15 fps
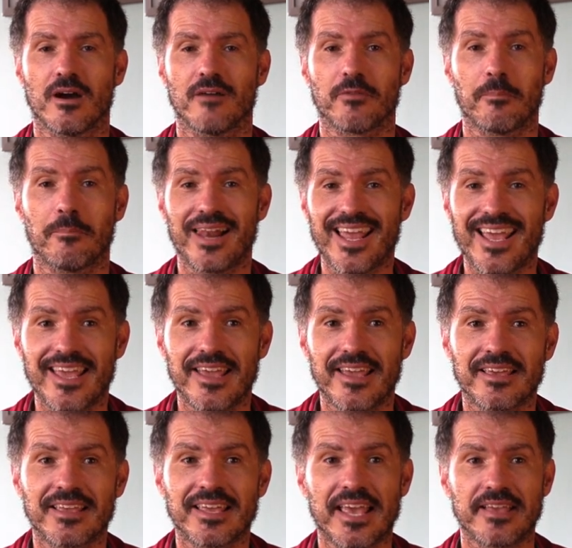of the
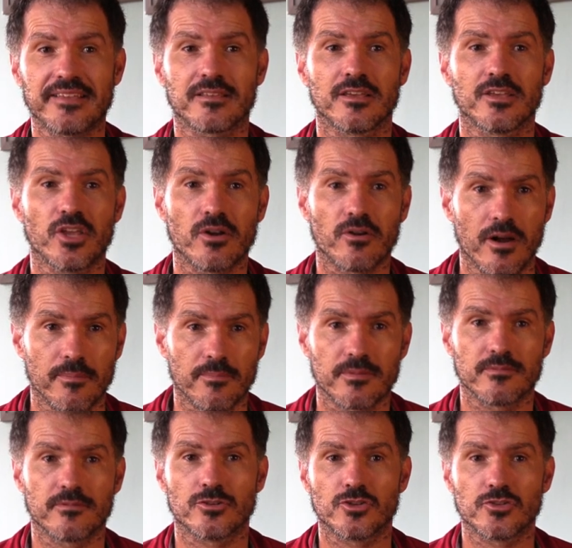plague hit Europe,
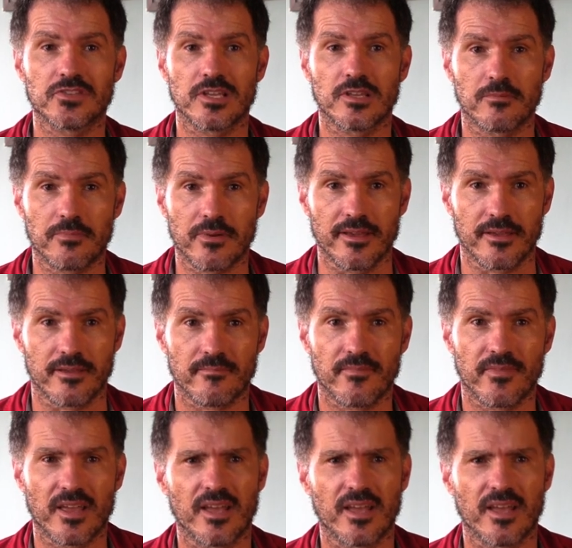the Justinian Plague.